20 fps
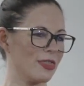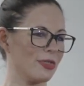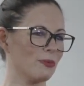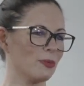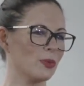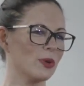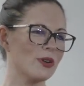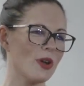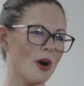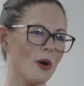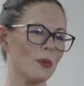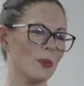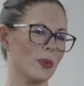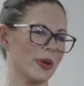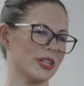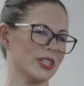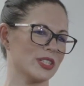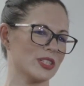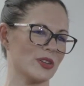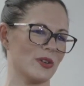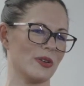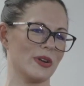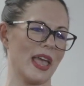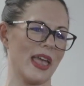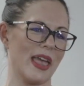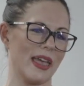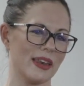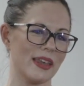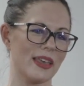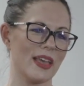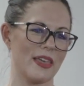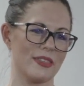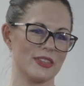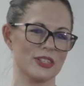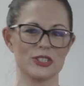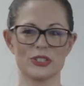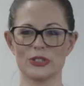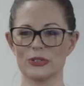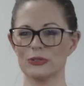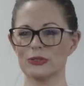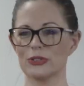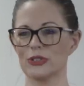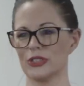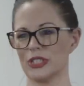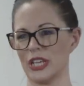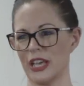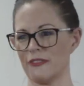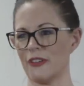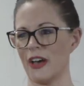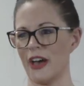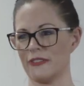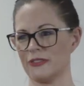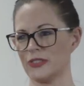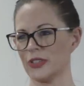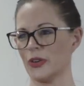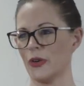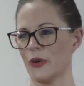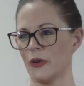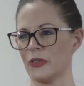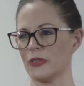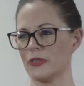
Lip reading: would not wish on any other children to ever have to go